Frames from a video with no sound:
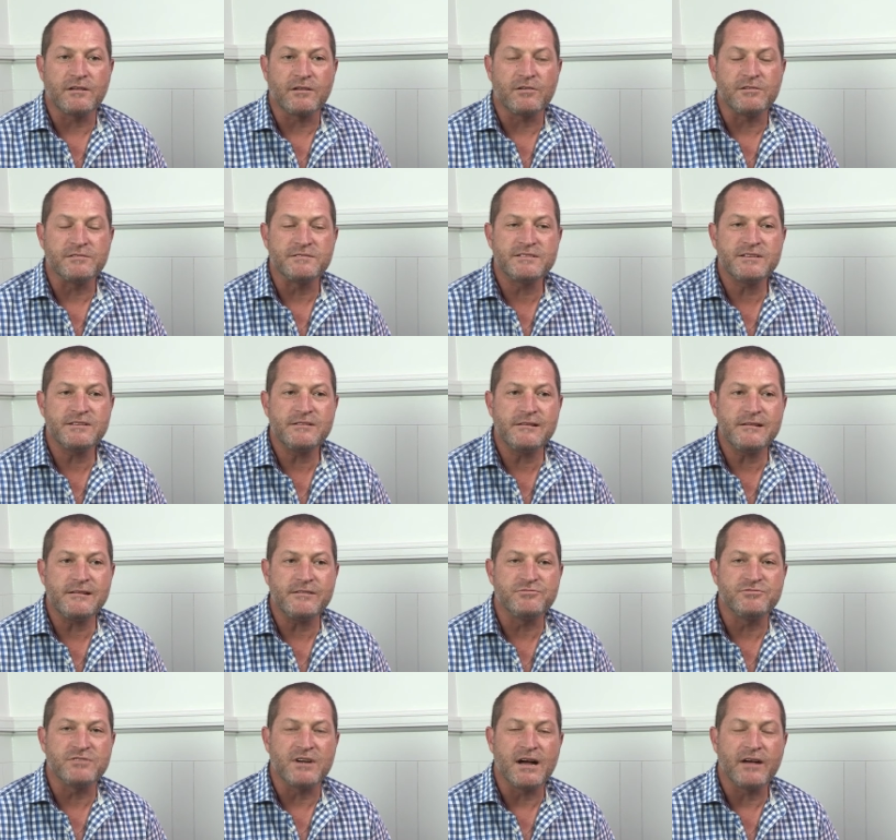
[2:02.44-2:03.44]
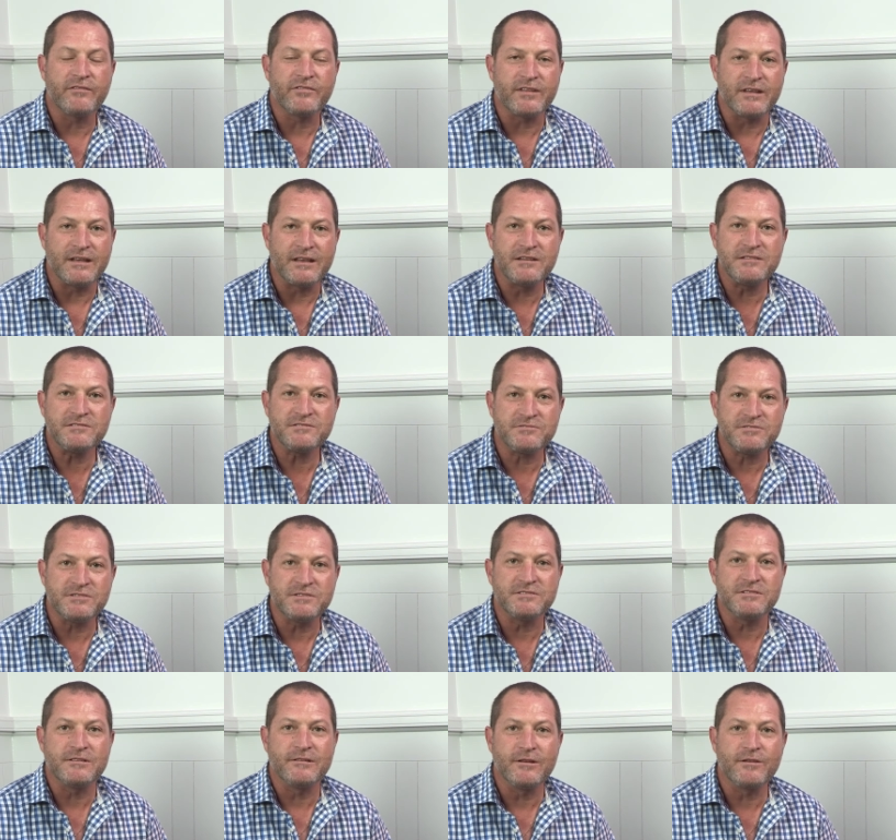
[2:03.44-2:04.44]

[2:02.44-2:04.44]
it continually drives the industry to